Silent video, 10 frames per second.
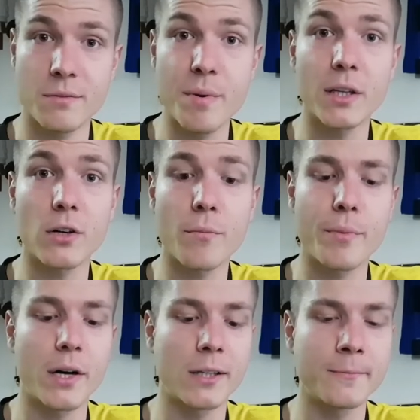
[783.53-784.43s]
is better,
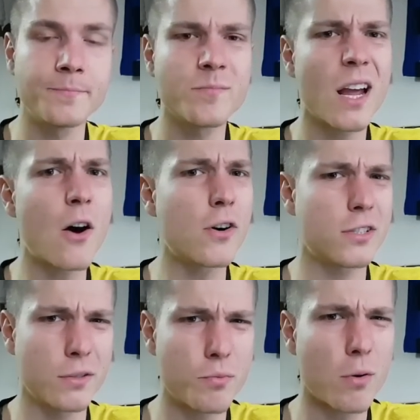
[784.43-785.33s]
but
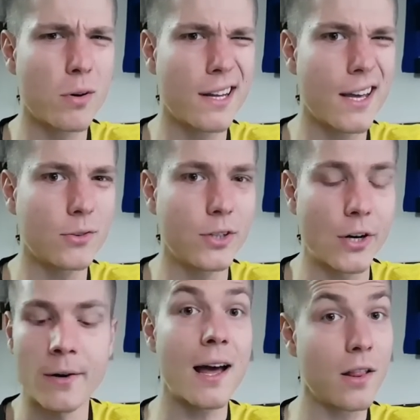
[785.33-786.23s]
ours is probably
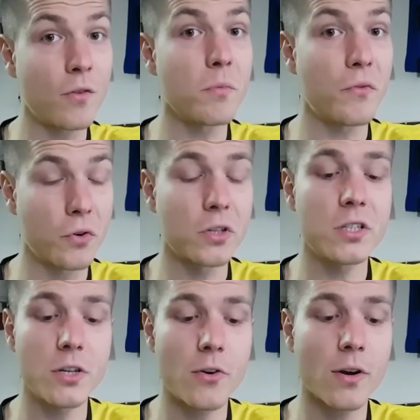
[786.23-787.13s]
healthier. I love me fruity
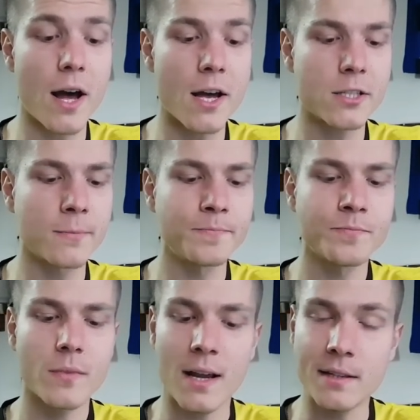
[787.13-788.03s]
cereal, guys.
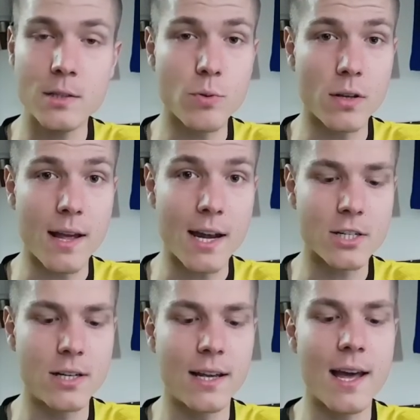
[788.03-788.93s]
And this one
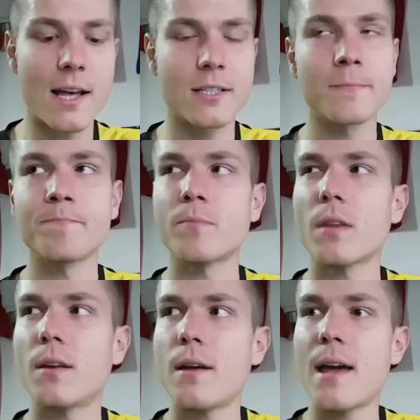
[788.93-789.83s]
actually has
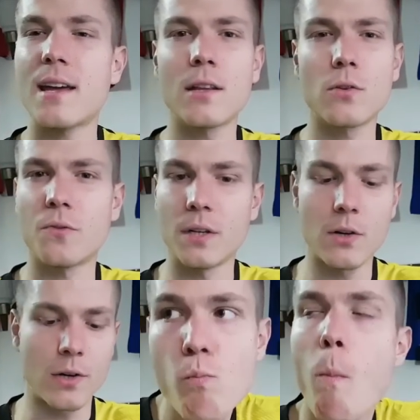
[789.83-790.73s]
a hint of
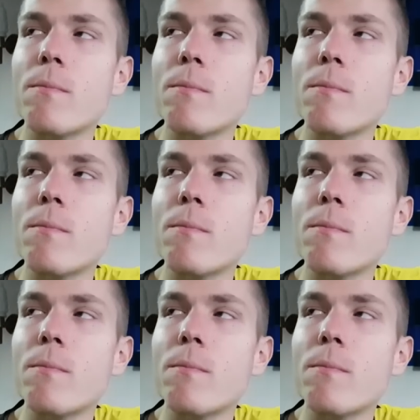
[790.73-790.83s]
vanilla.